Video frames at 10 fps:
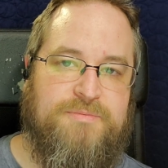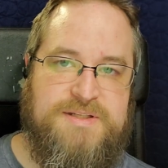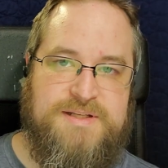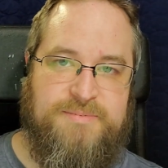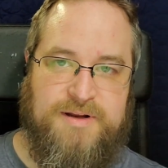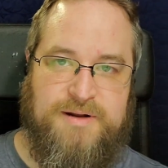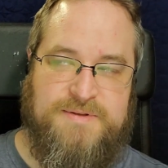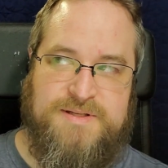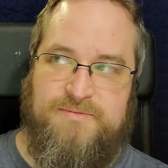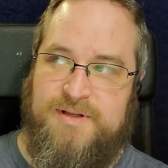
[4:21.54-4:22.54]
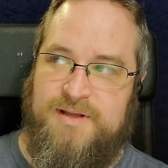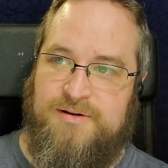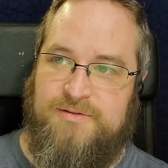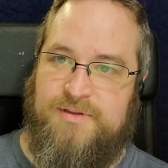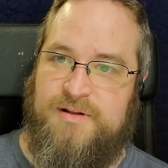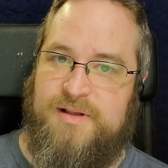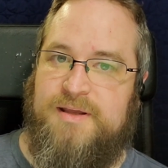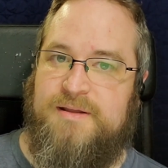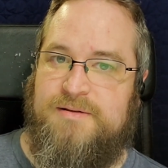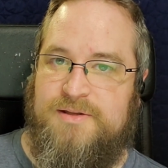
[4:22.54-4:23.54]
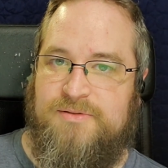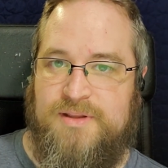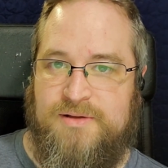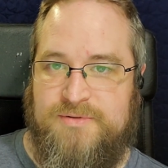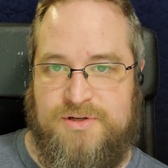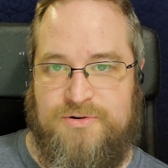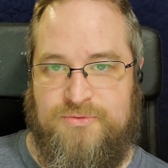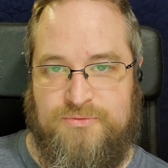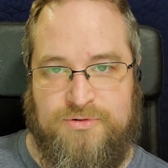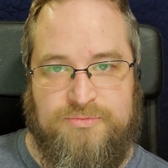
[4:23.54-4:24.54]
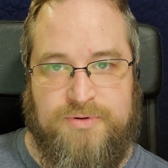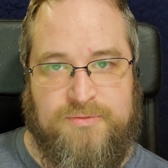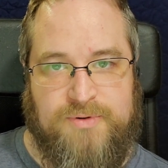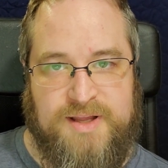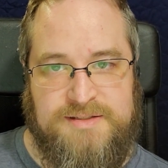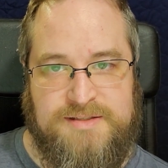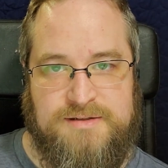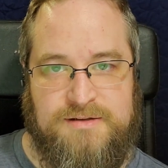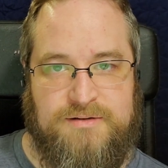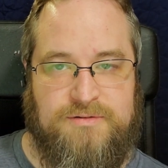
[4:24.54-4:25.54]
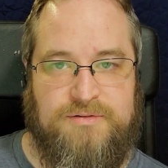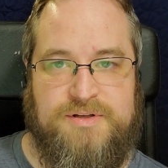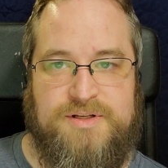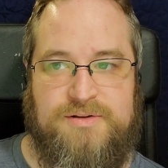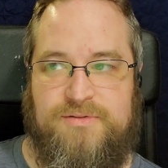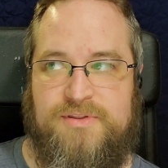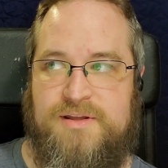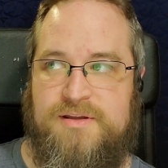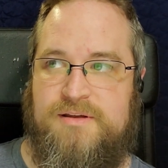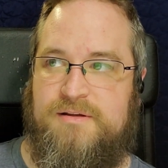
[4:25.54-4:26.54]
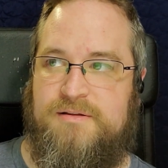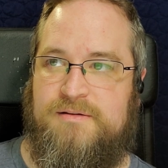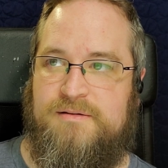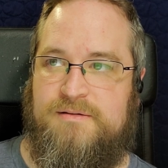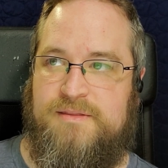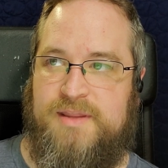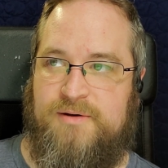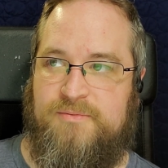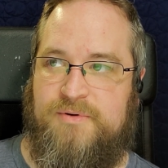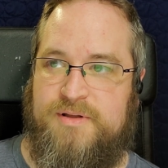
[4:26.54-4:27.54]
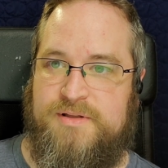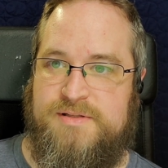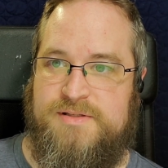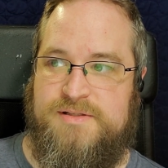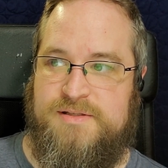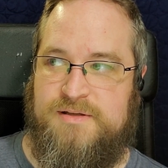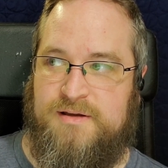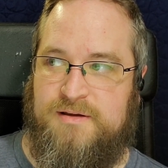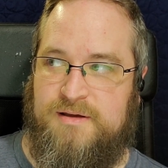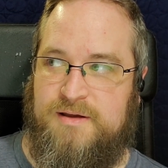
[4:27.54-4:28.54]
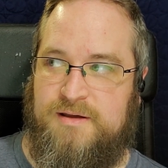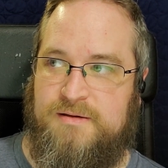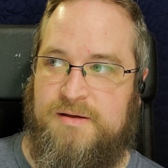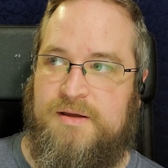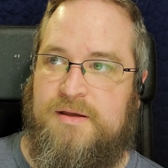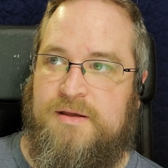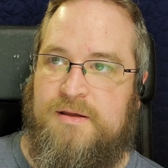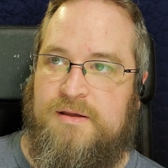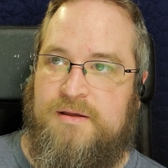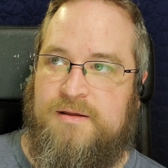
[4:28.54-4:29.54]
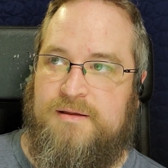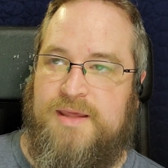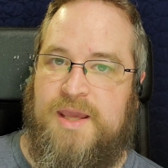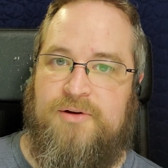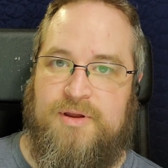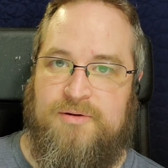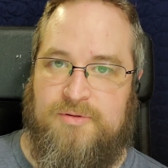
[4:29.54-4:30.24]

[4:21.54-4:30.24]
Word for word: reason I bring it up is I want to get your thought. Like, do you think that was a cruel request, or do you think that was a caring